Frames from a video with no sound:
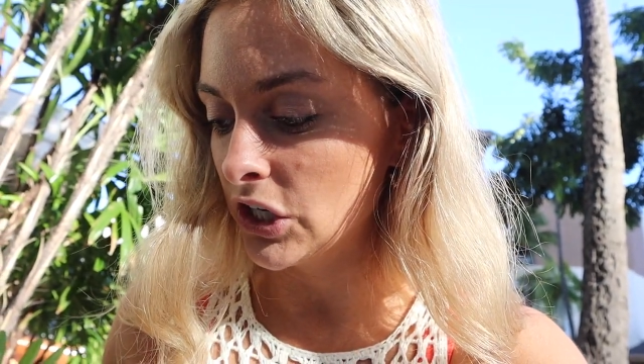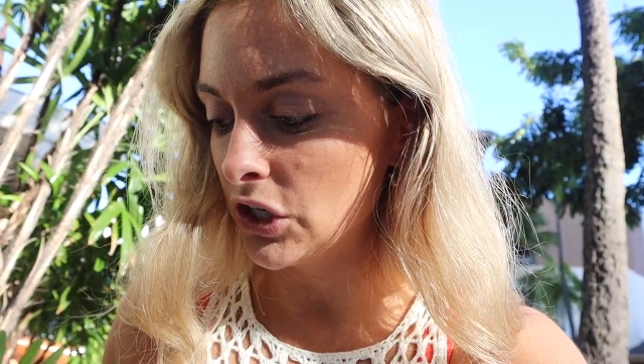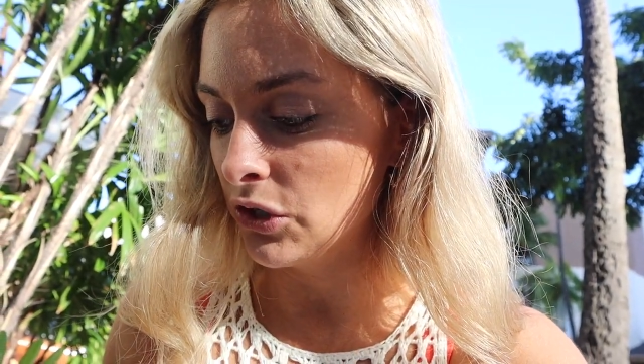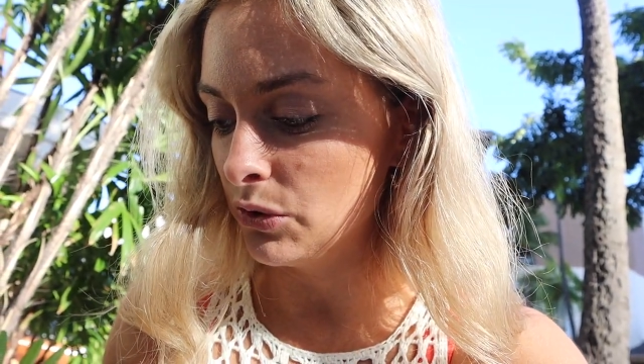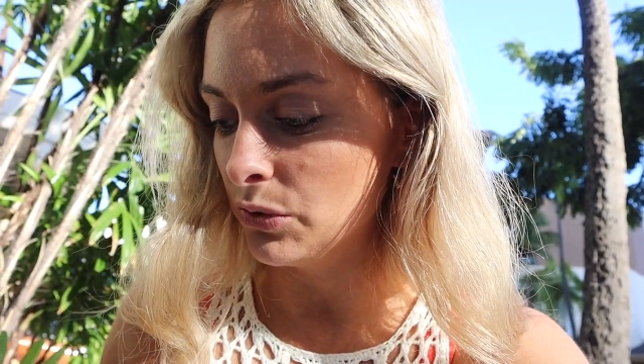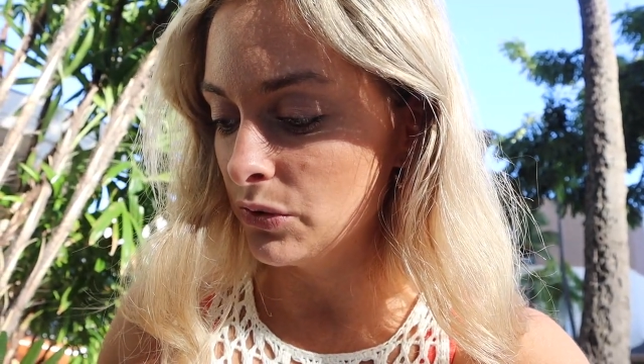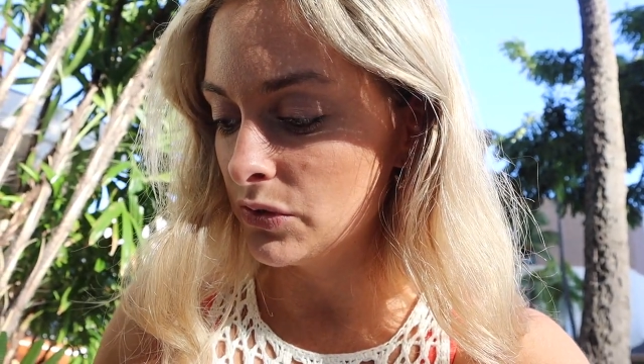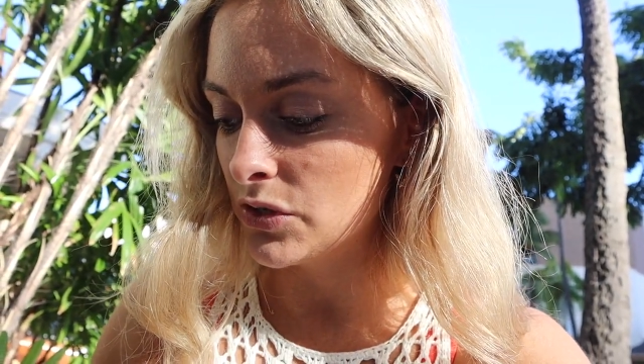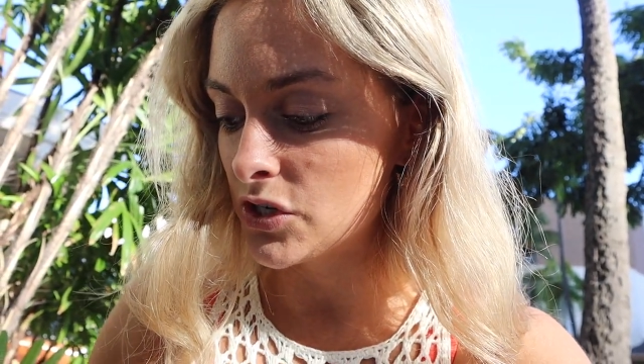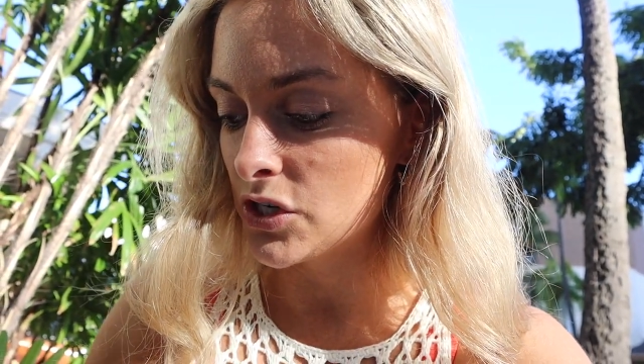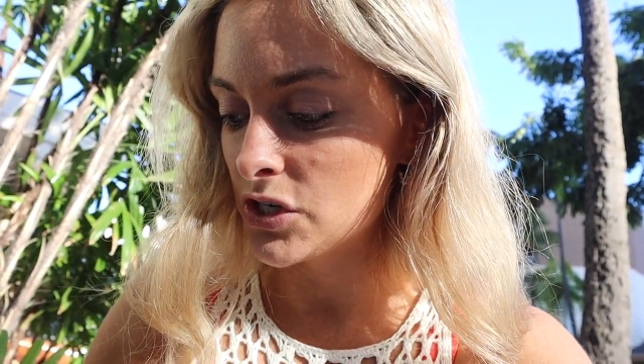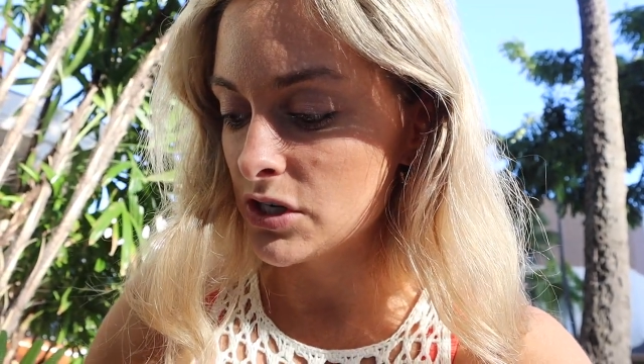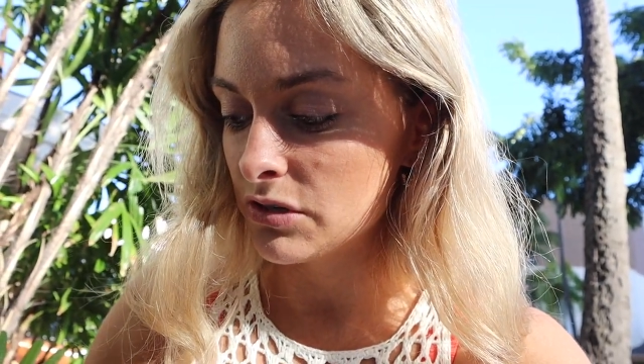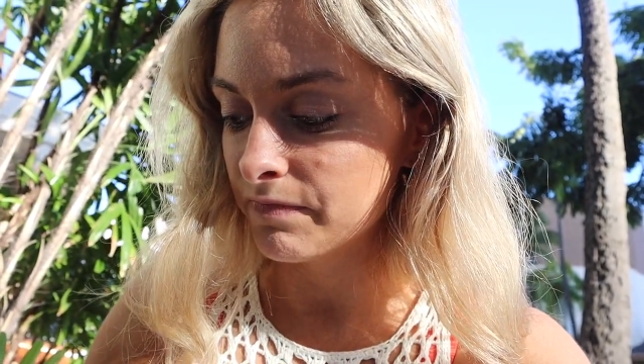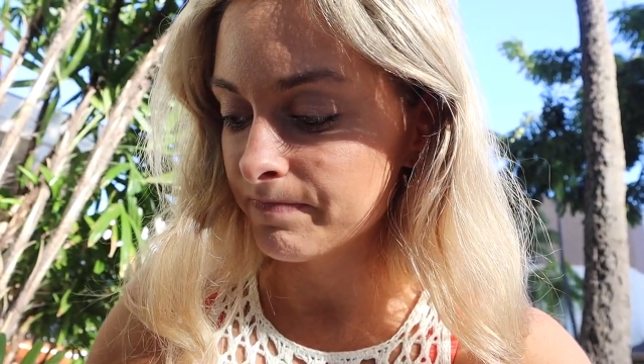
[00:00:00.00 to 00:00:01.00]
huge.
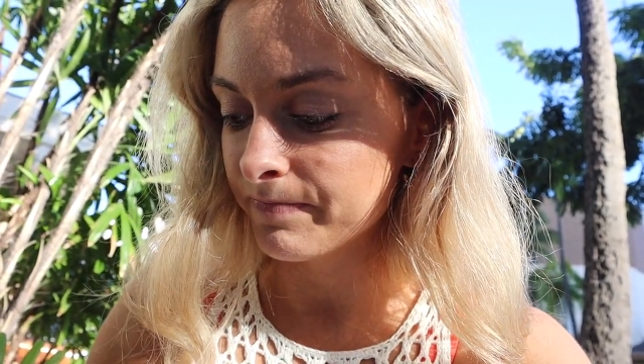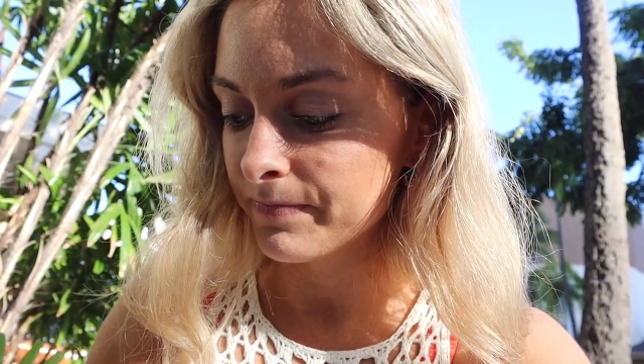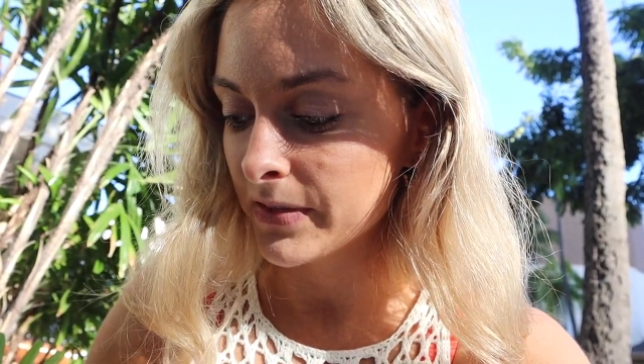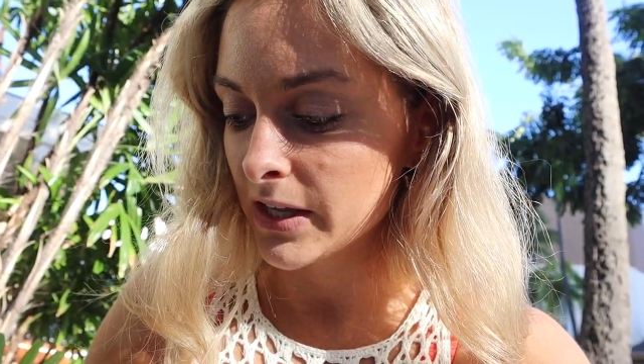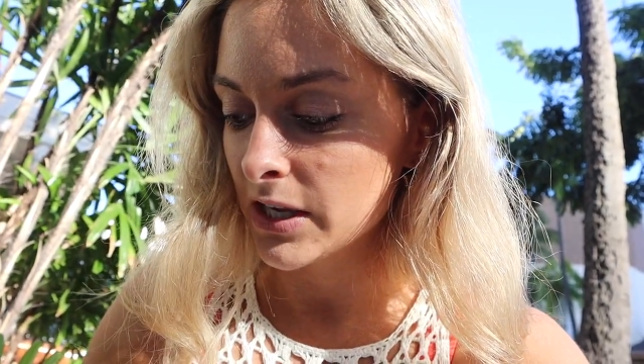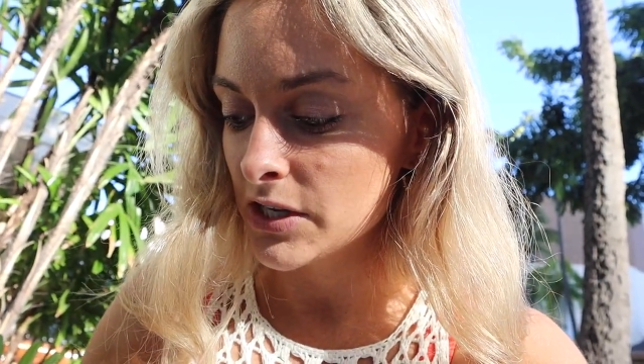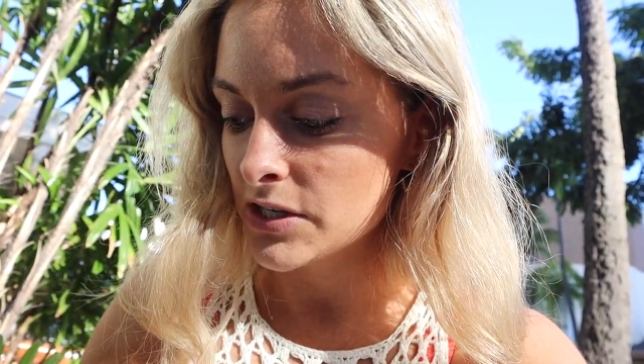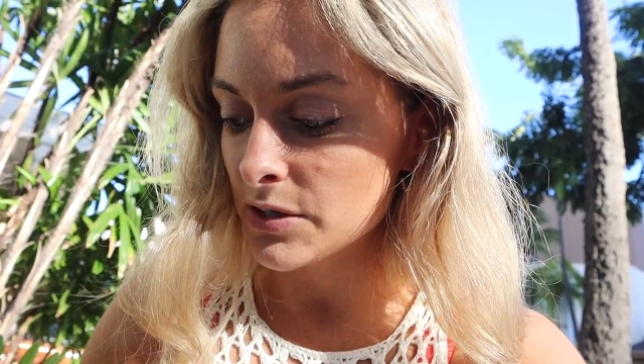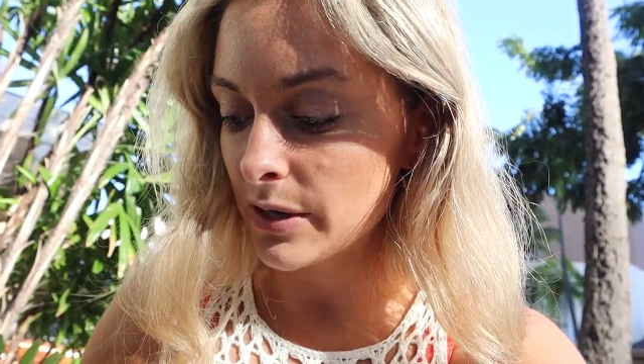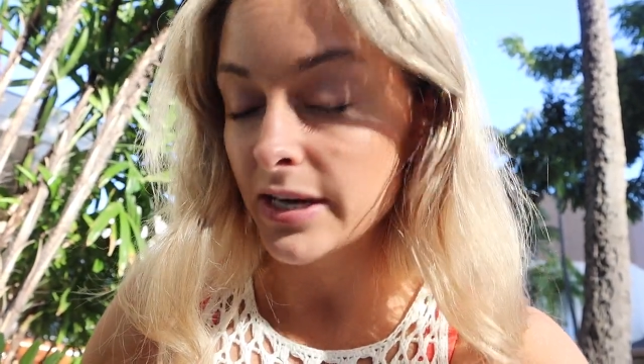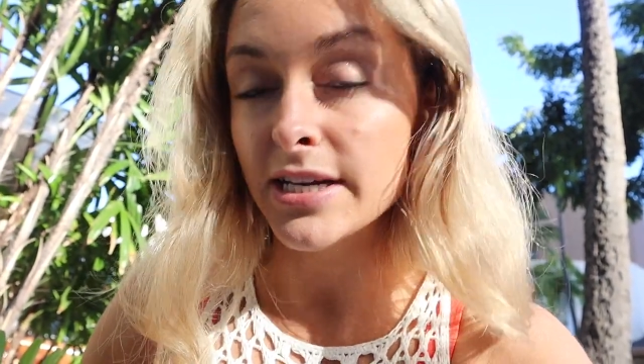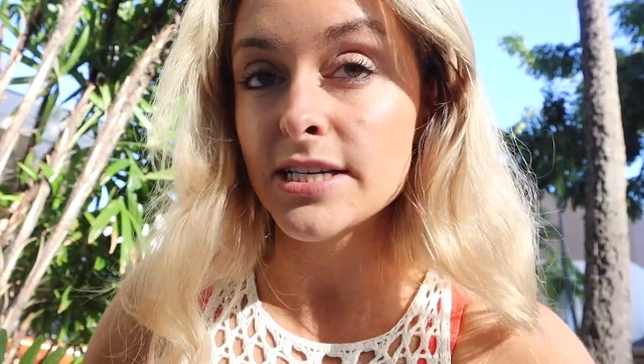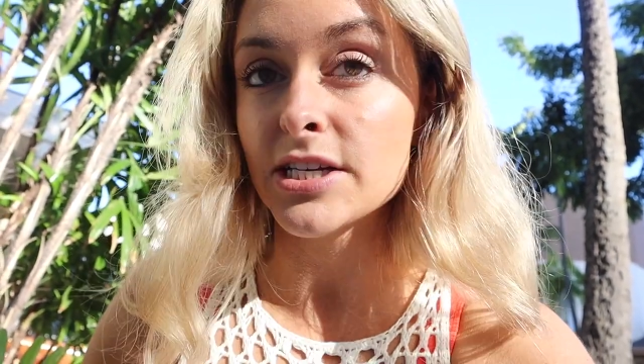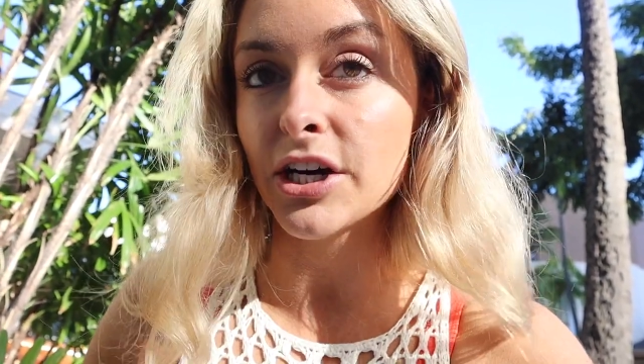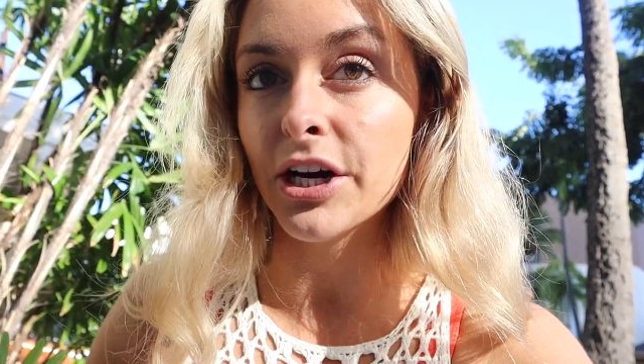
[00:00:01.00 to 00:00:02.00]
So I
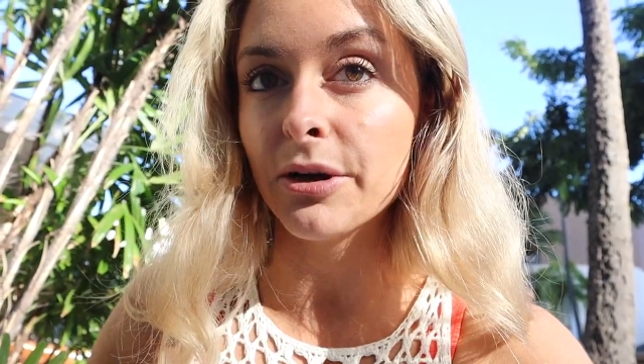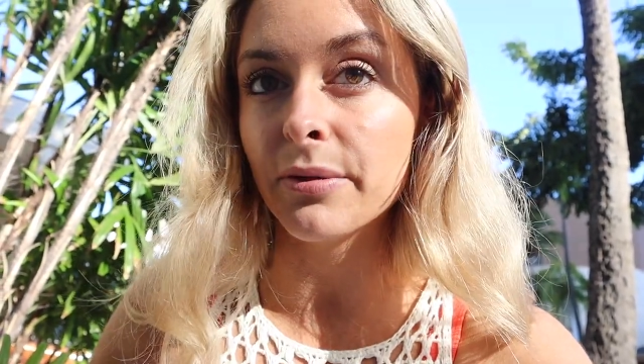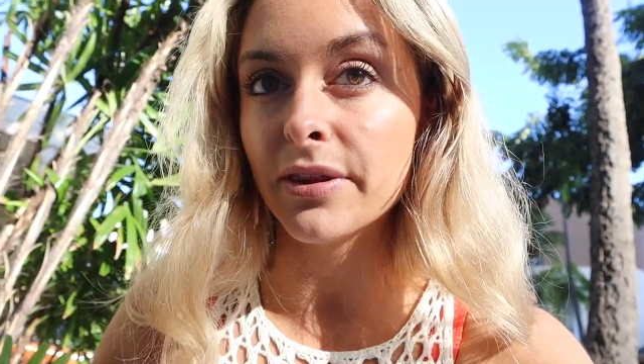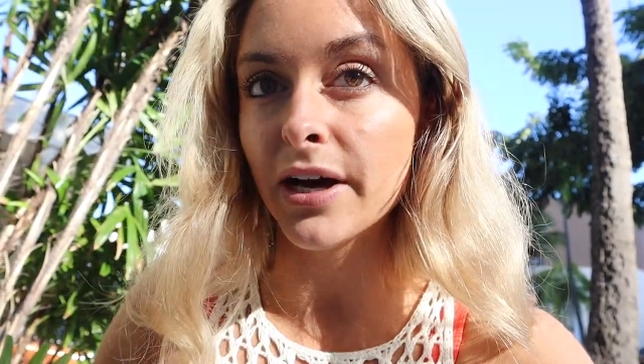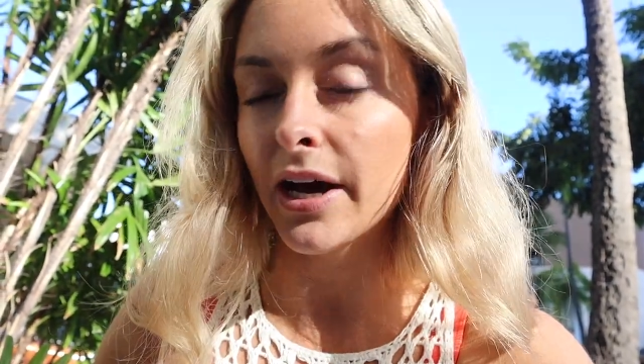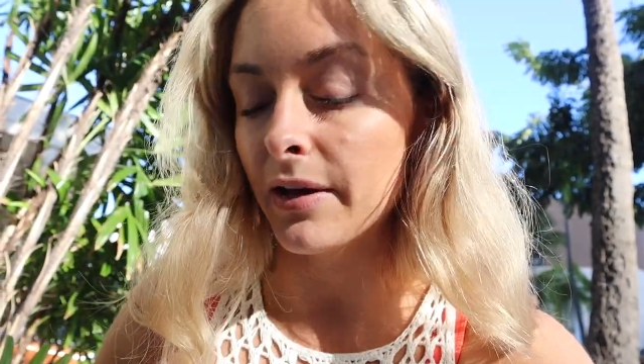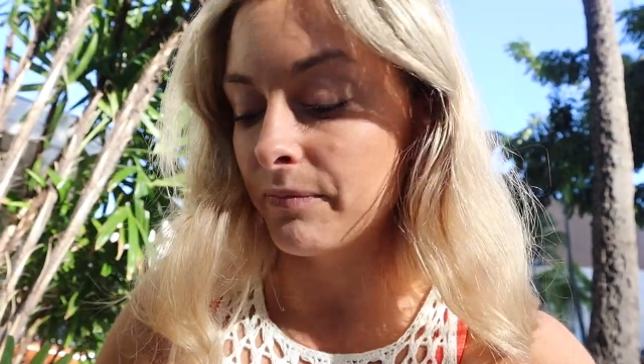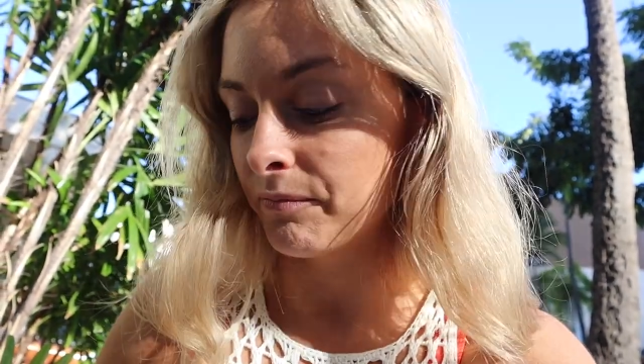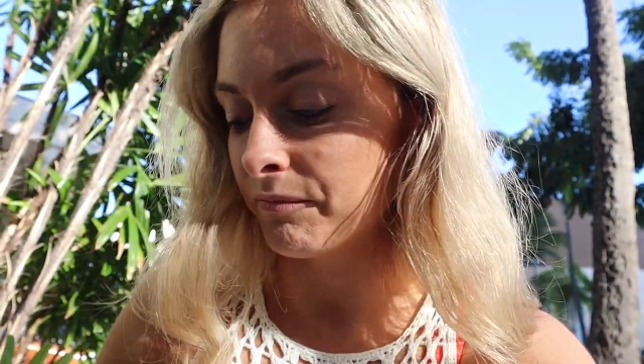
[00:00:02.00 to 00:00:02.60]
disagree with that.